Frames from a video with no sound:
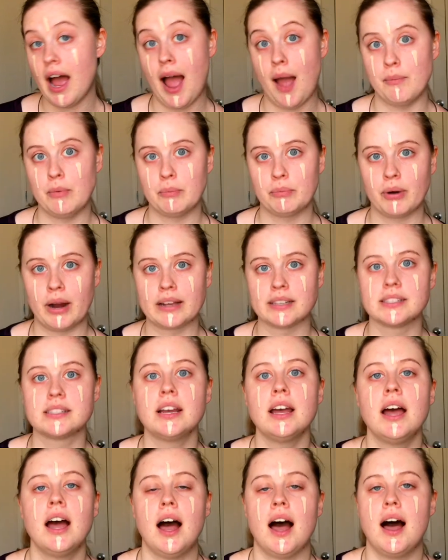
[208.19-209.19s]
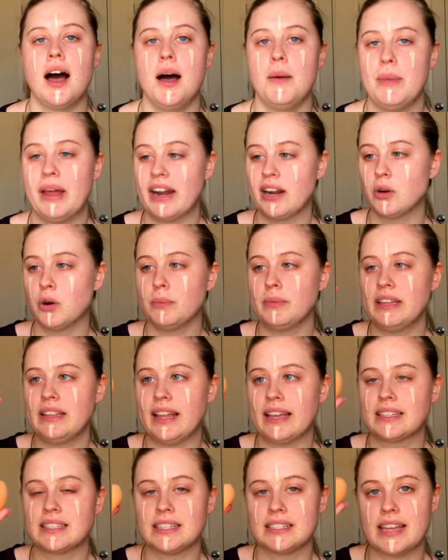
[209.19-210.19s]
I'm impressed. And I normally
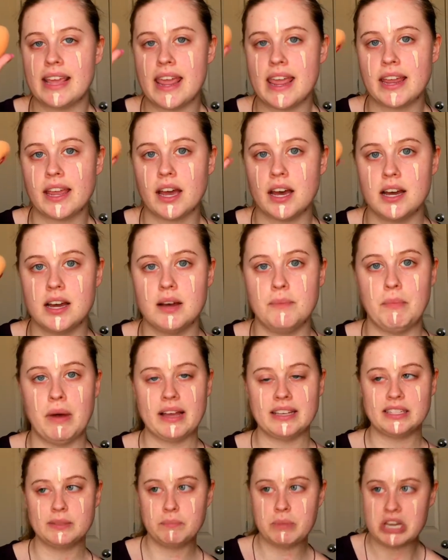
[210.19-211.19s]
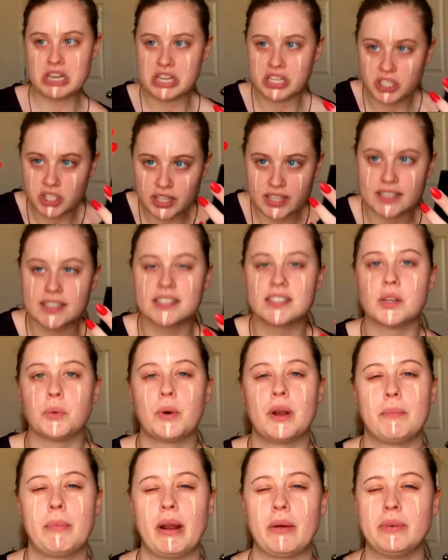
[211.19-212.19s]
like to take a sponge. This is the
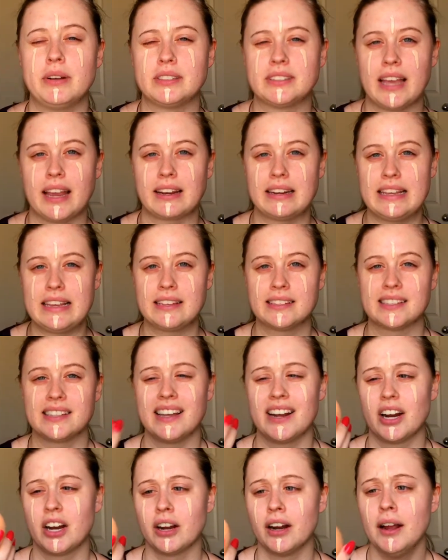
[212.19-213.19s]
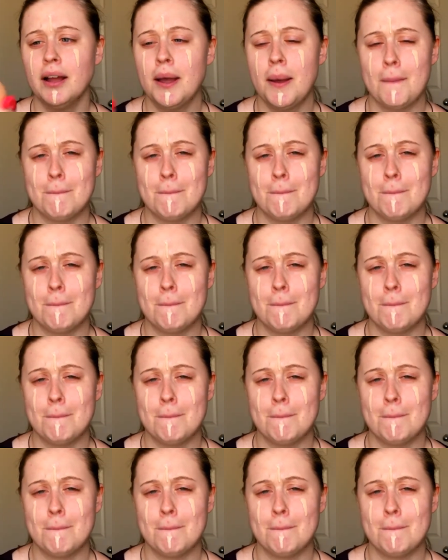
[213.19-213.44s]
one by Real Techniques, their